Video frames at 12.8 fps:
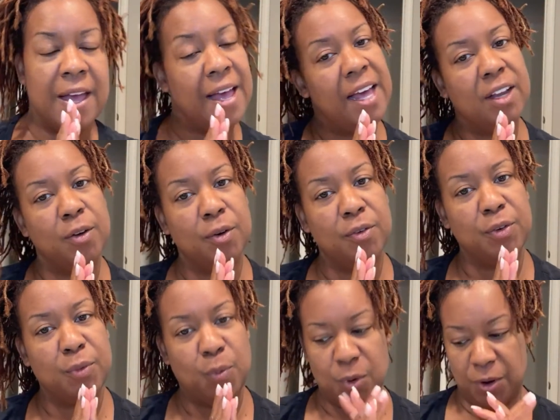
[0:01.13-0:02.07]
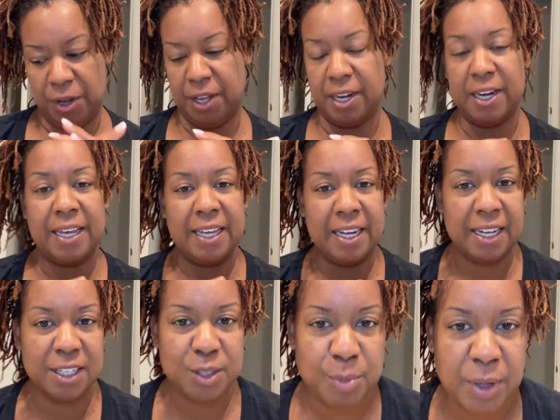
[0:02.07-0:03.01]
Hello everyone. It
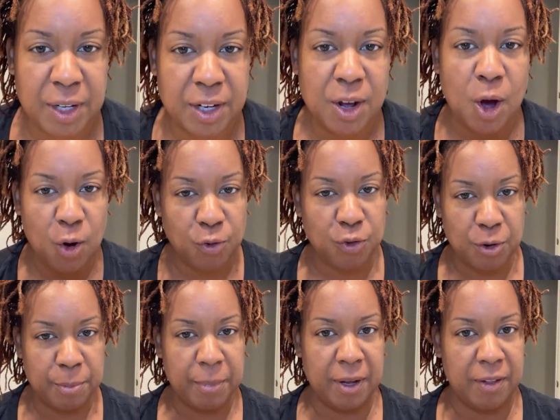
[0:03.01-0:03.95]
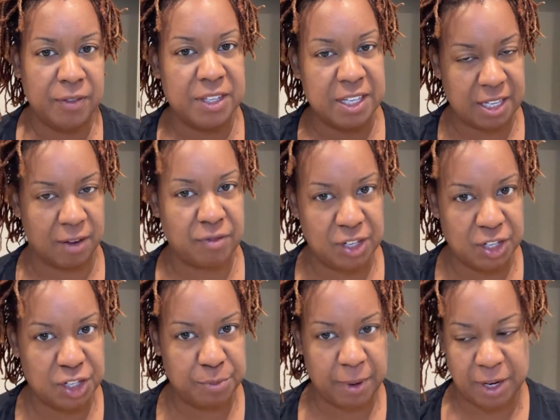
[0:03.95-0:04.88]
has been over a month since I've
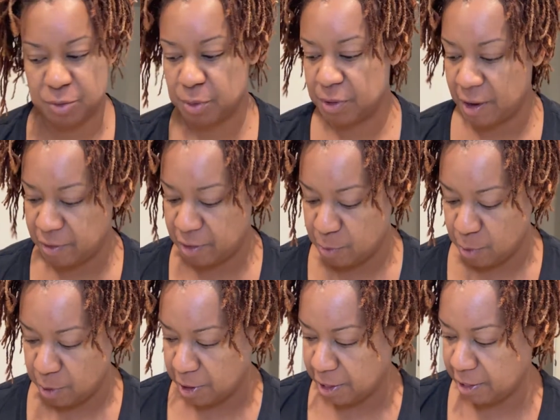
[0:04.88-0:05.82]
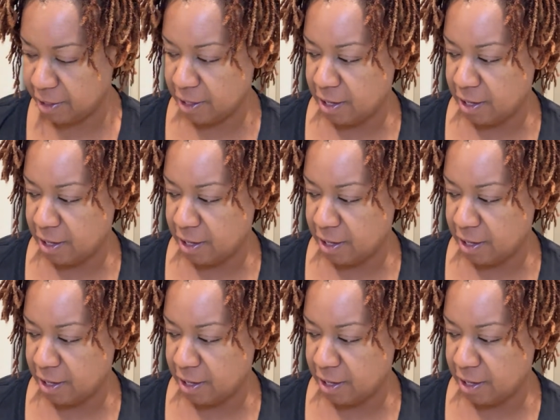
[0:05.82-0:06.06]
touched base with everyone.